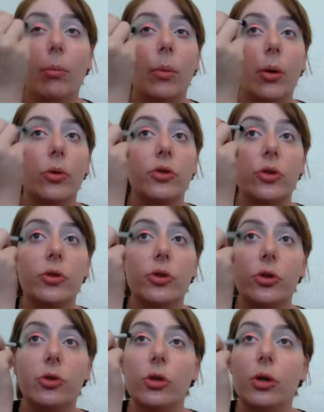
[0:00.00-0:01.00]

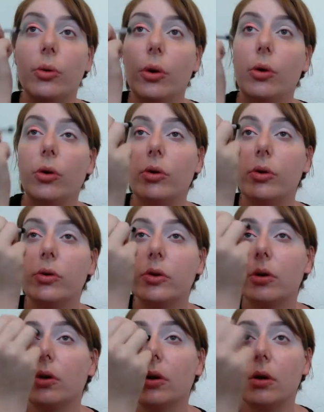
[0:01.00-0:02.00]
sushi
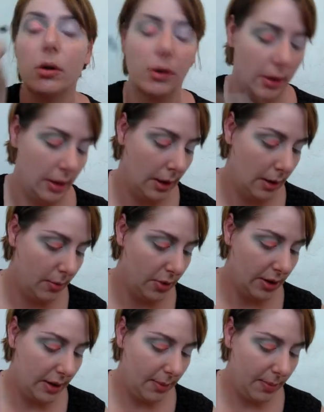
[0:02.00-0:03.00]
rolls.
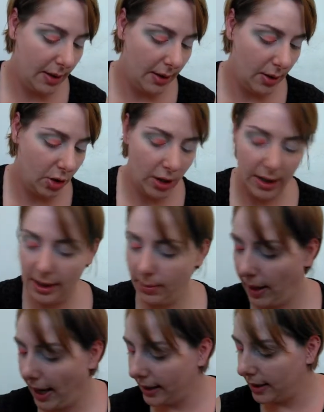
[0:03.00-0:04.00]
Just dipping gently
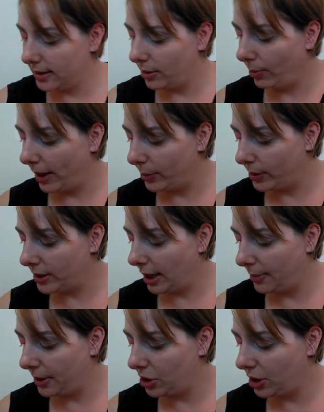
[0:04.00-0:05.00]
back into my
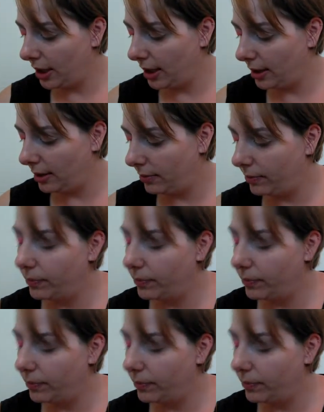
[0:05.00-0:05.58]
Wasabi shade,